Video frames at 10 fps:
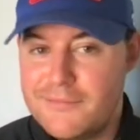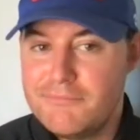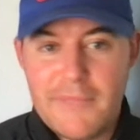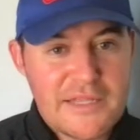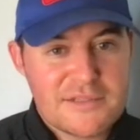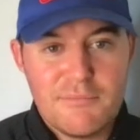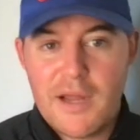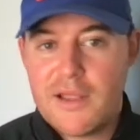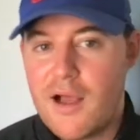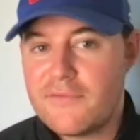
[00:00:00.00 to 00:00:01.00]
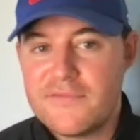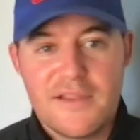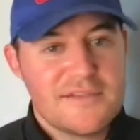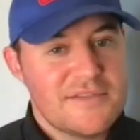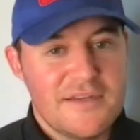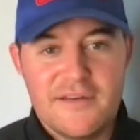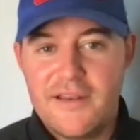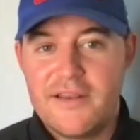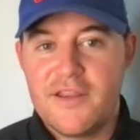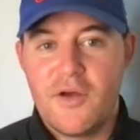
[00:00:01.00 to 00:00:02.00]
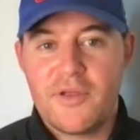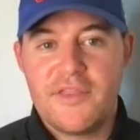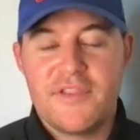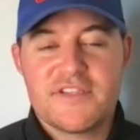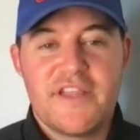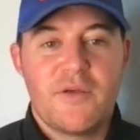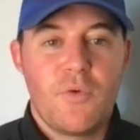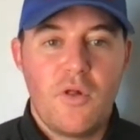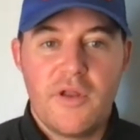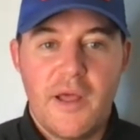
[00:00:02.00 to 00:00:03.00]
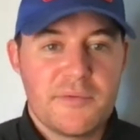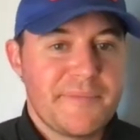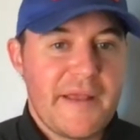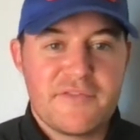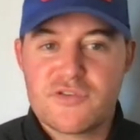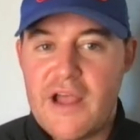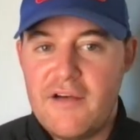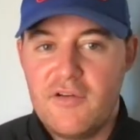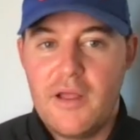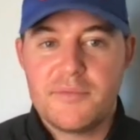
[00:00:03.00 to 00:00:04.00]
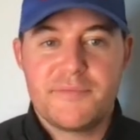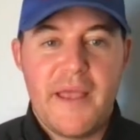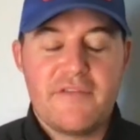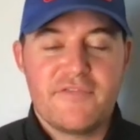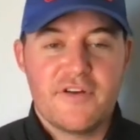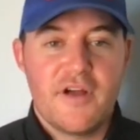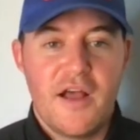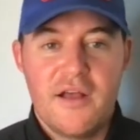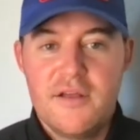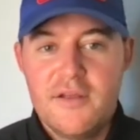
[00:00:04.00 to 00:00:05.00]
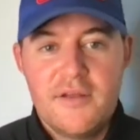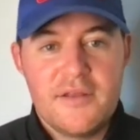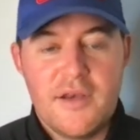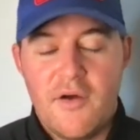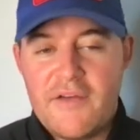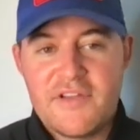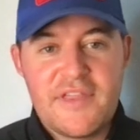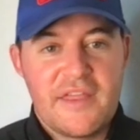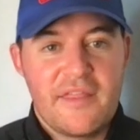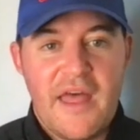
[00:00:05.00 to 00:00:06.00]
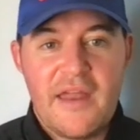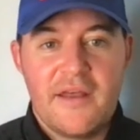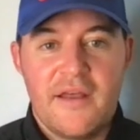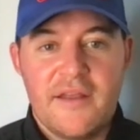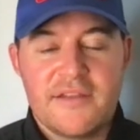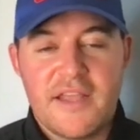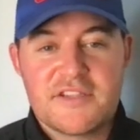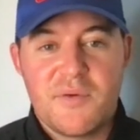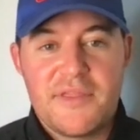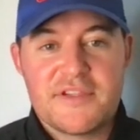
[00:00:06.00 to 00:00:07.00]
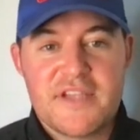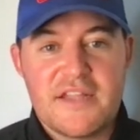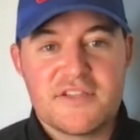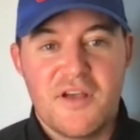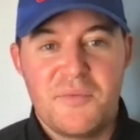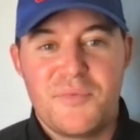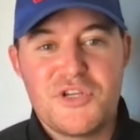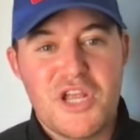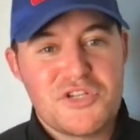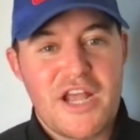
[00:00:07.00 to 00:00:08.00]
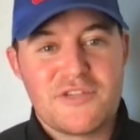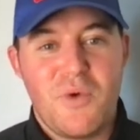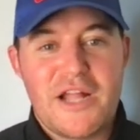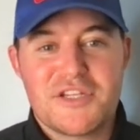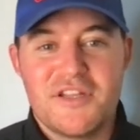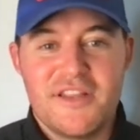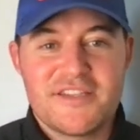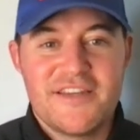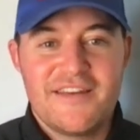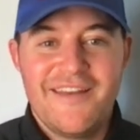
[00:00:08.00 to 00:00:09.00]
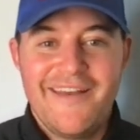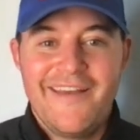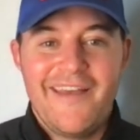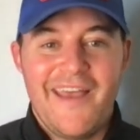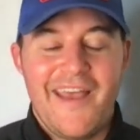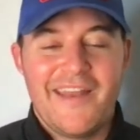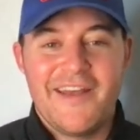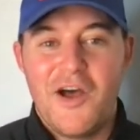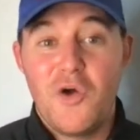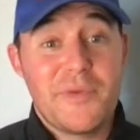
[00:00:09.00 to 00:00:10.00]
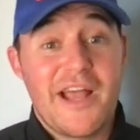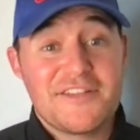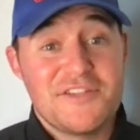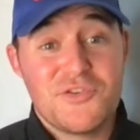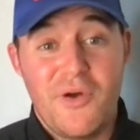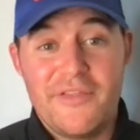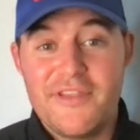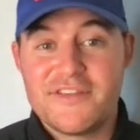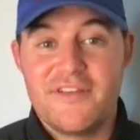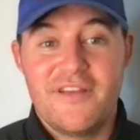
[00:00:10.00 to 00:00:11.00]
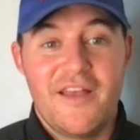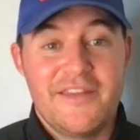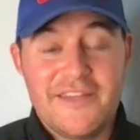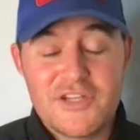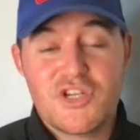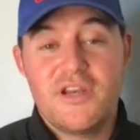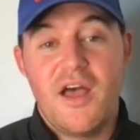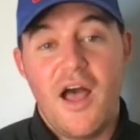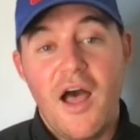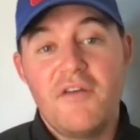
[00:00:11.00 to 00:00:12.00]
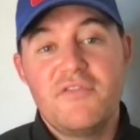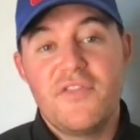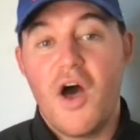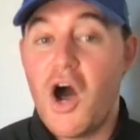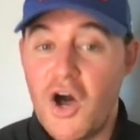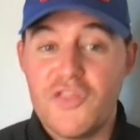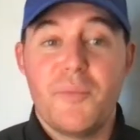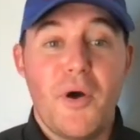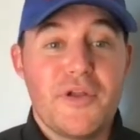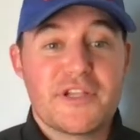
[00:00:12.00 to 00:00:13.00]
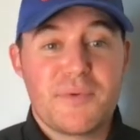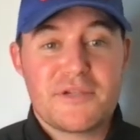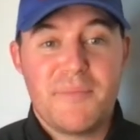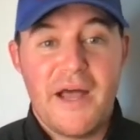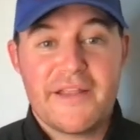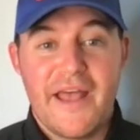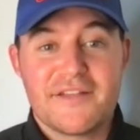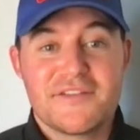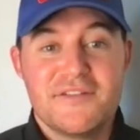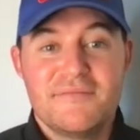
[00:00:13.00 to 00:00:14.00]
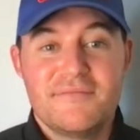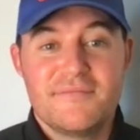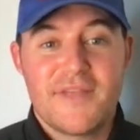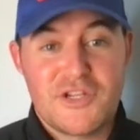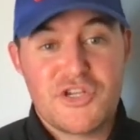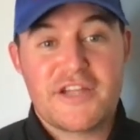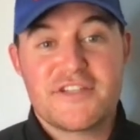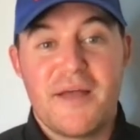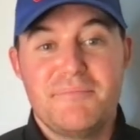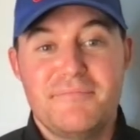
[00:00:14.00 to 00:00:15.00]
making some money off of this, and you know, getting this thing rolling. Helps pay for travel. Helps pay for you know, everything that it takes to run this site. So appreciate you guys watching, listening, and hope you guys enjoyed this edition of the On the Pony Express podcast. Catch you next time.